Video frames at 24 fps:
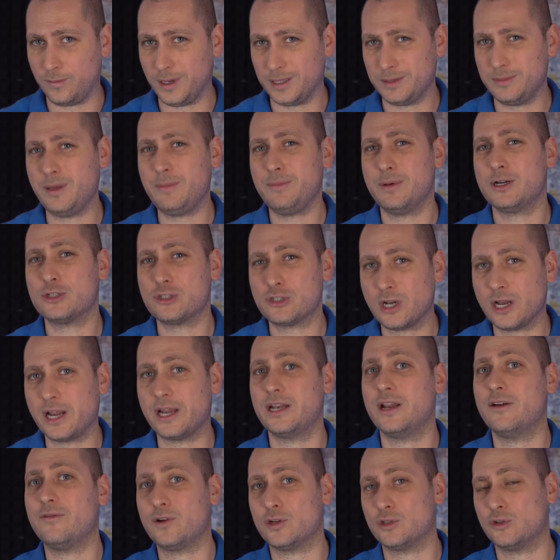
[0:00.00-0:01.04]
but me personally I
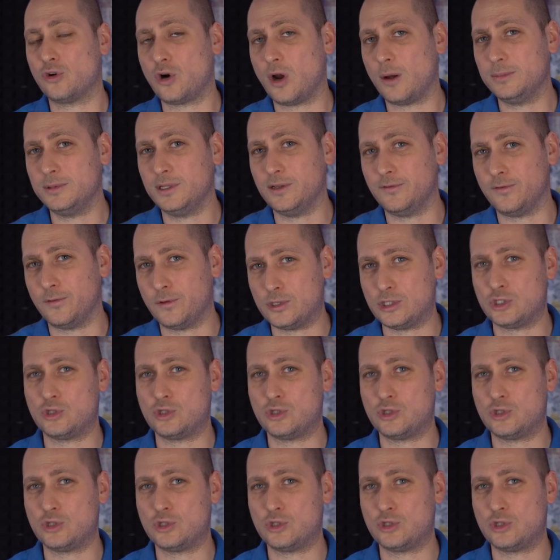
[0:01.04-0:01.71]
never dropped the phone,